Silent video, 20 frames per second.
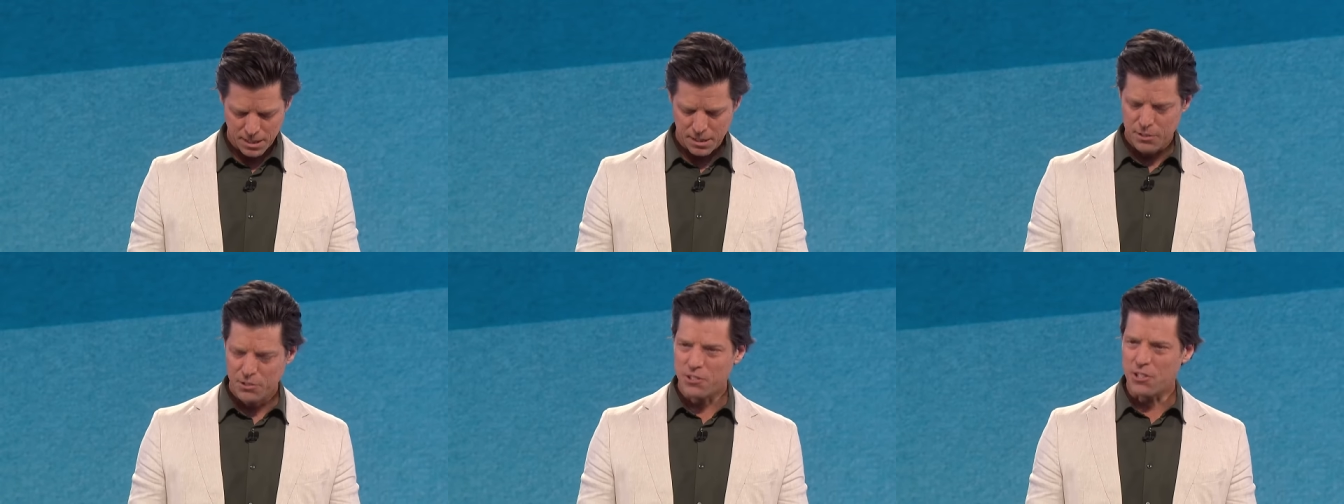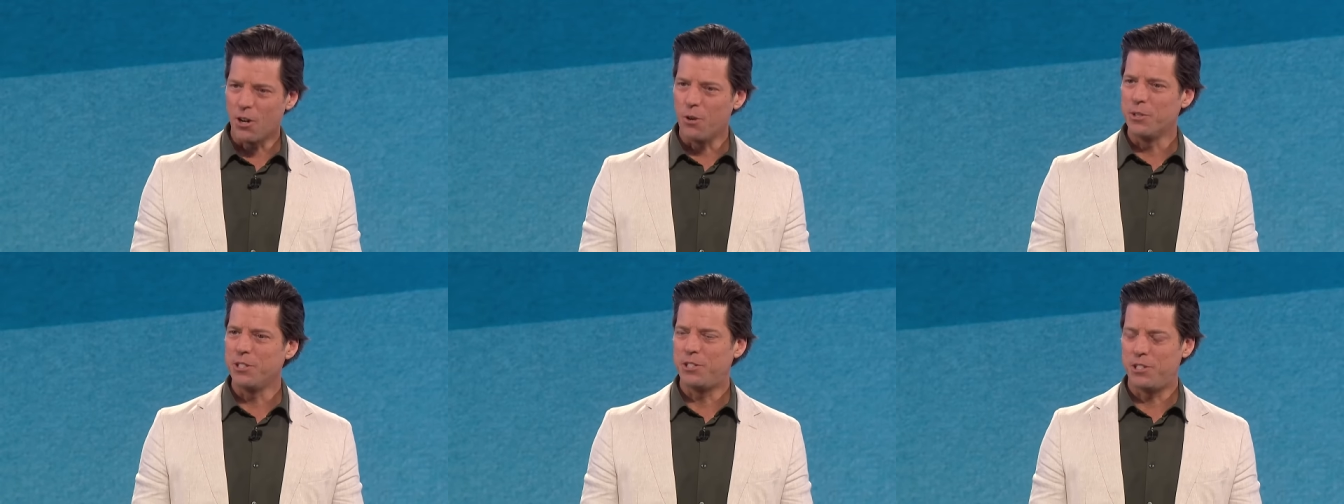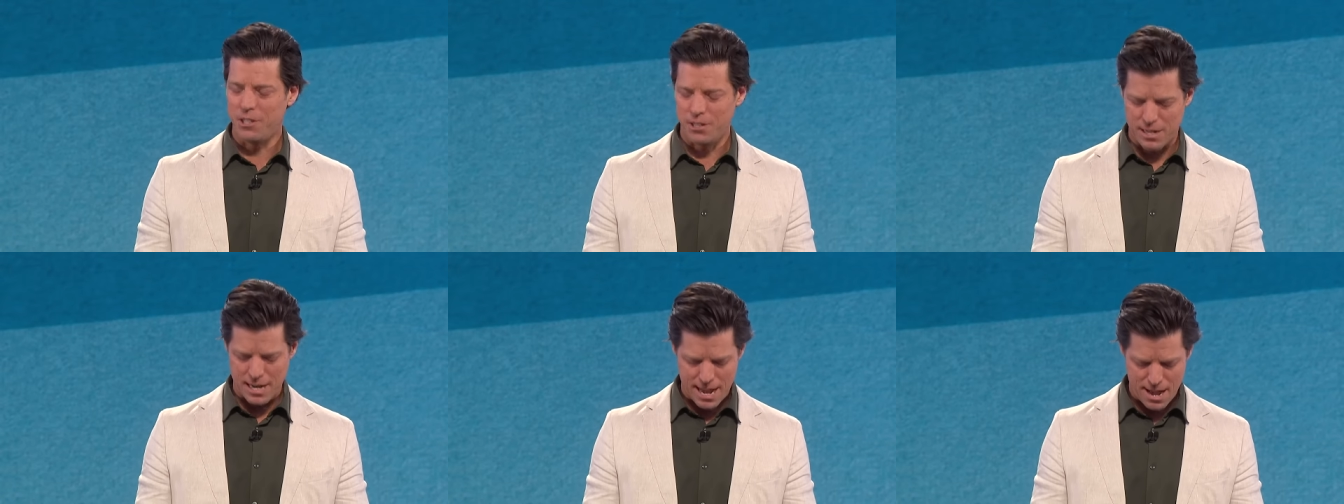Sow
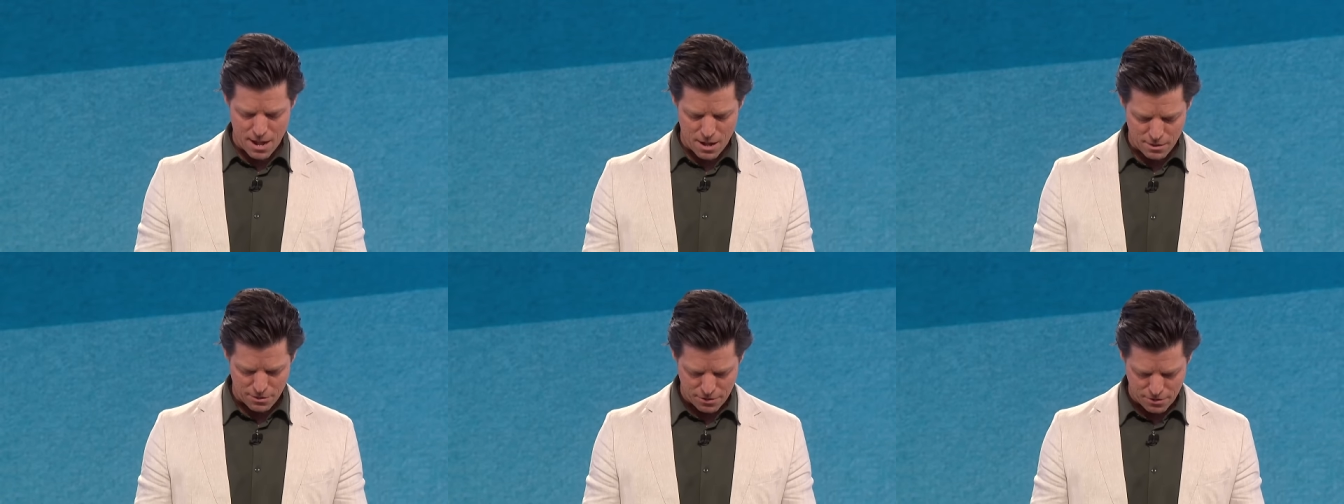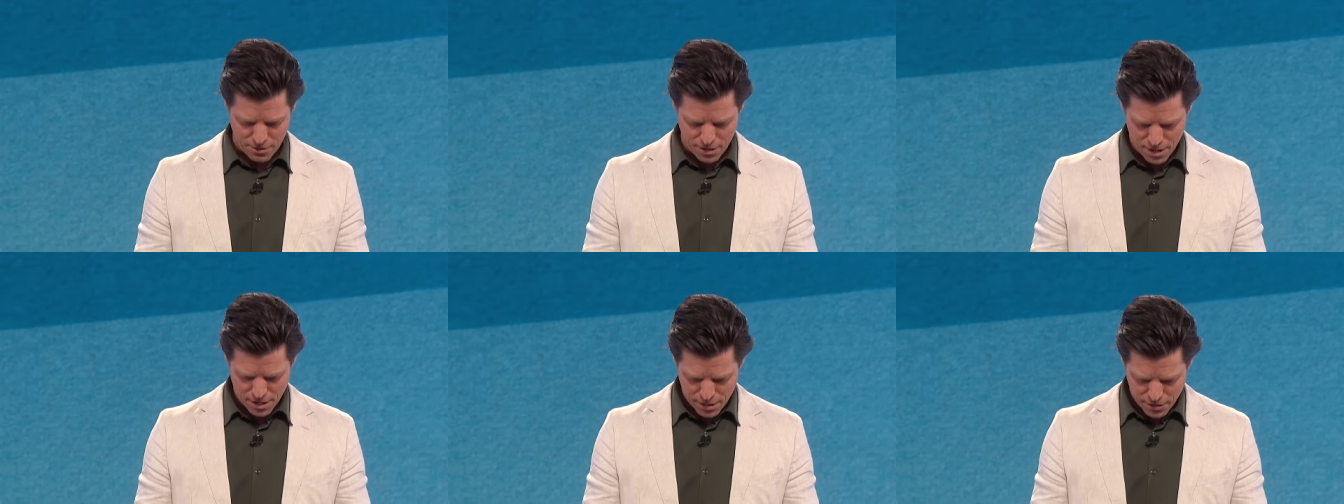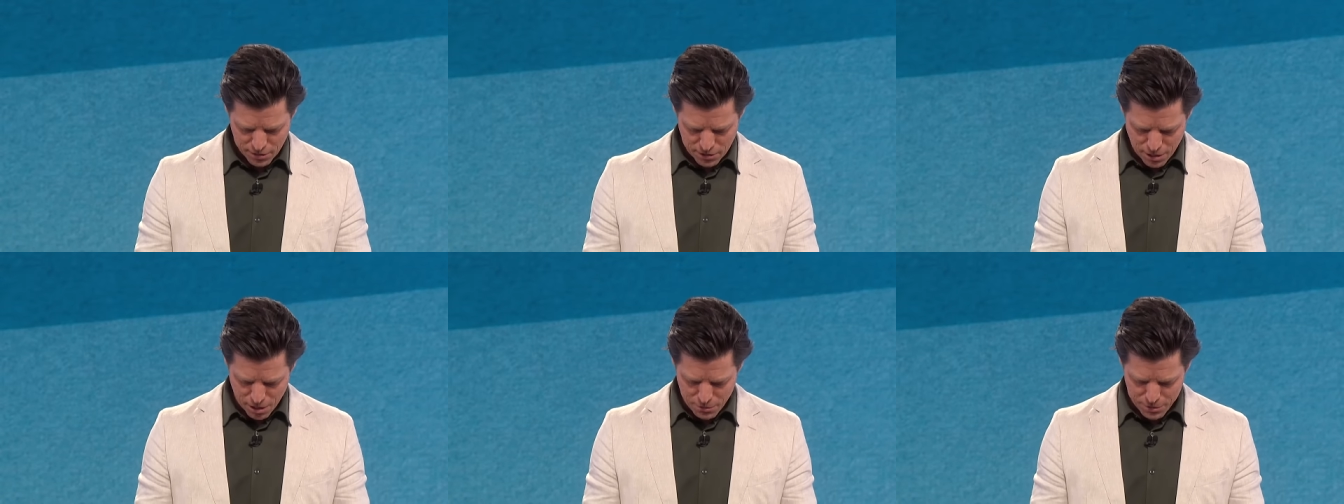into your health.
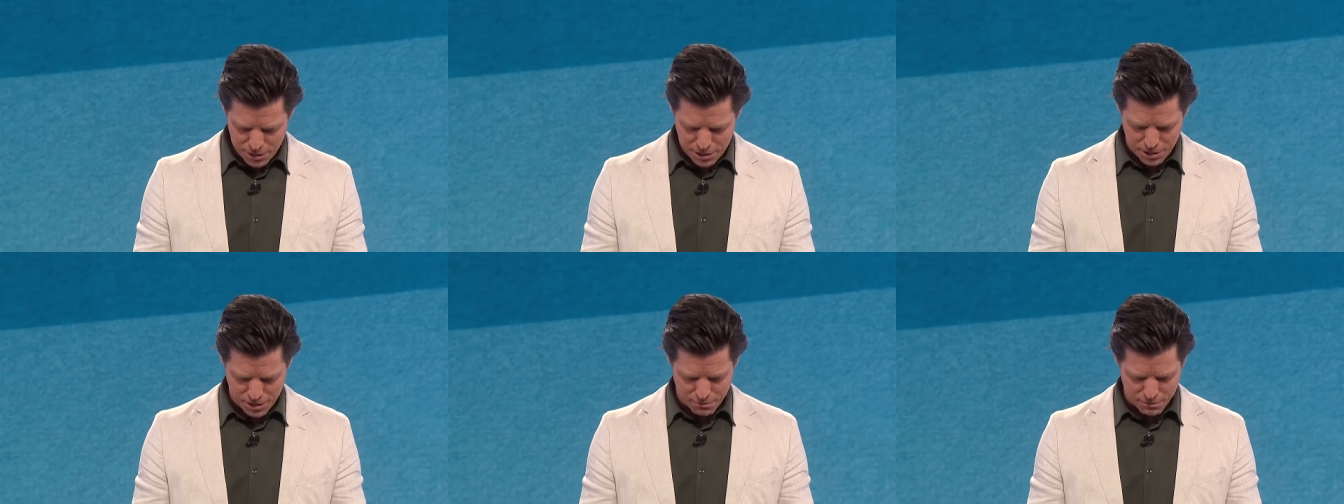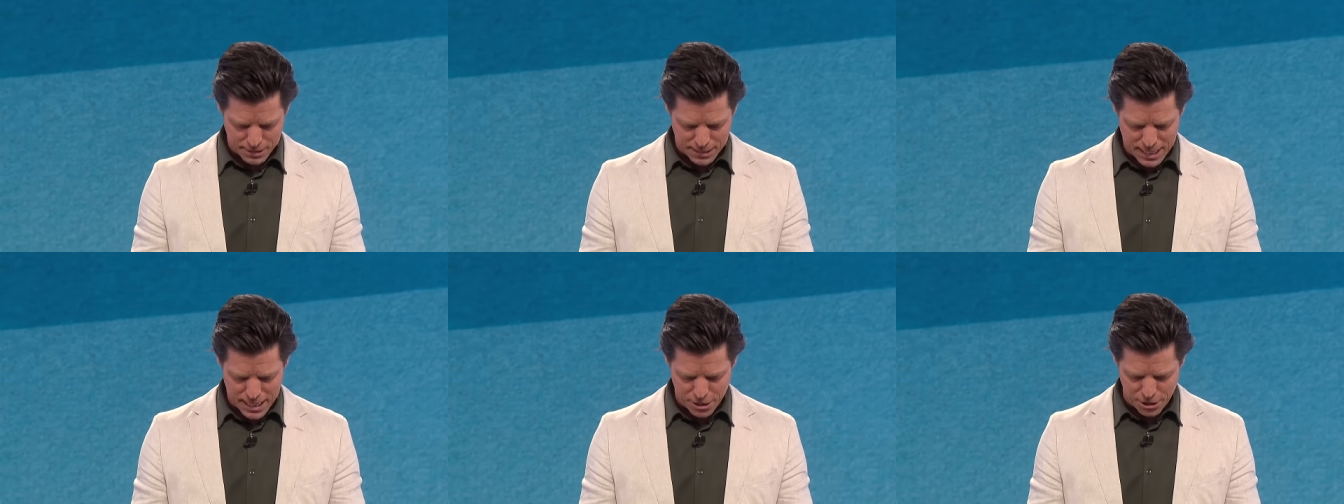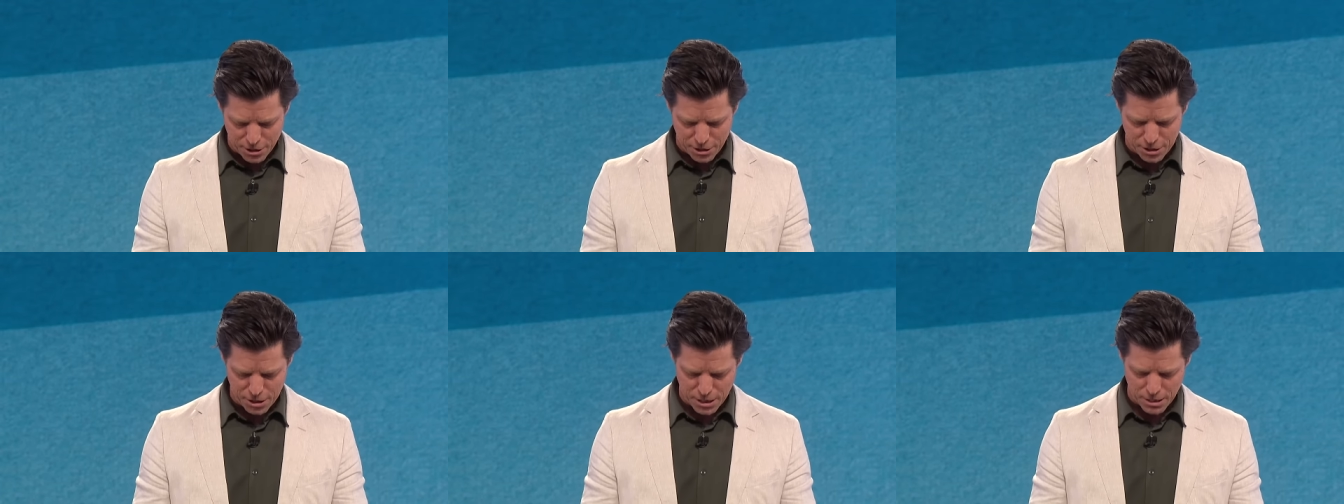Sow into your
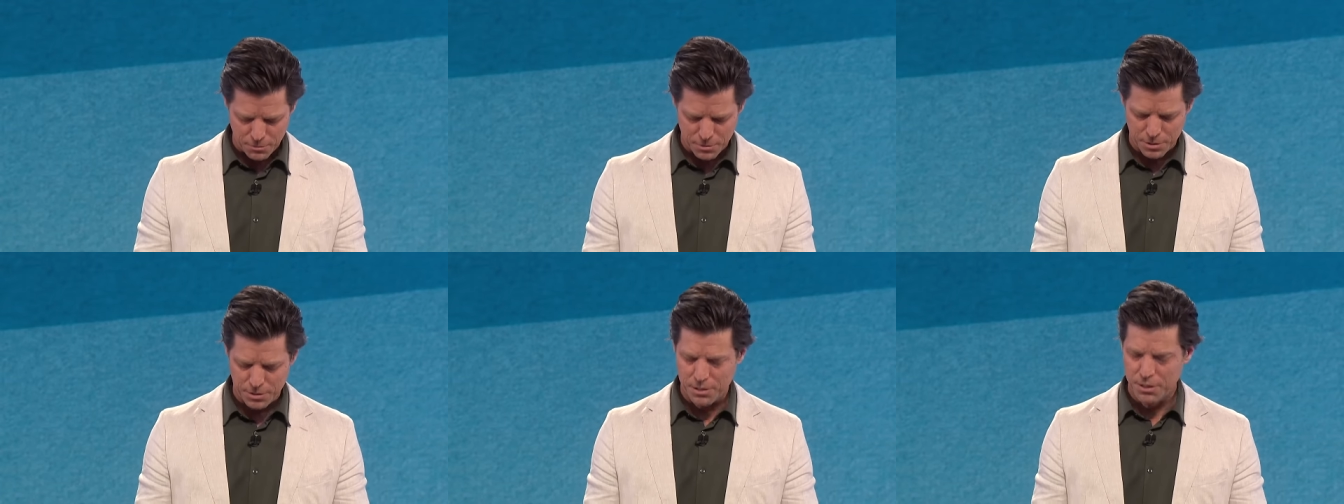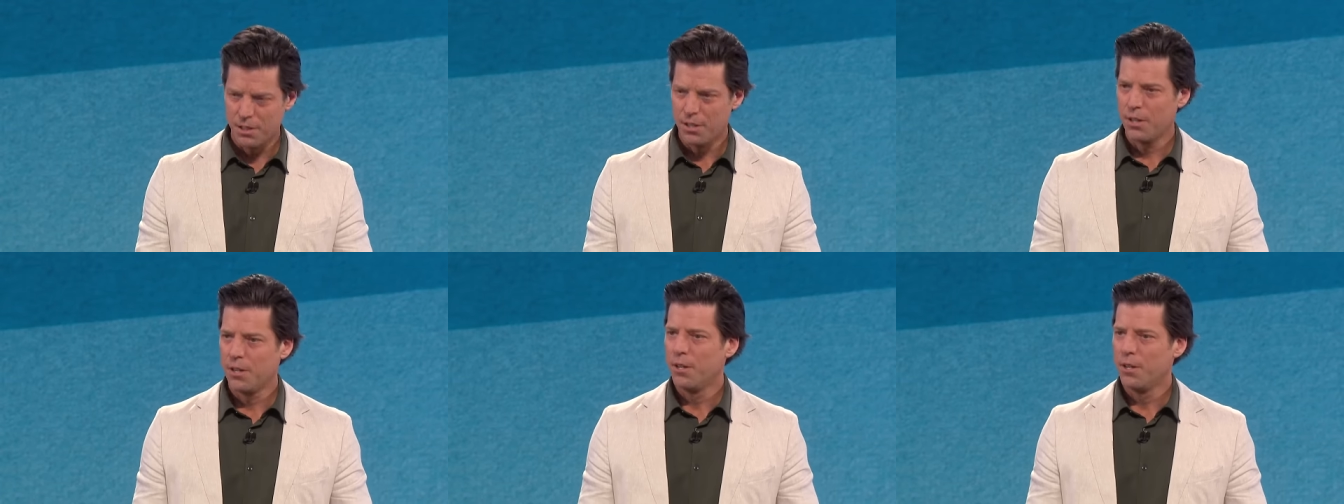relationships.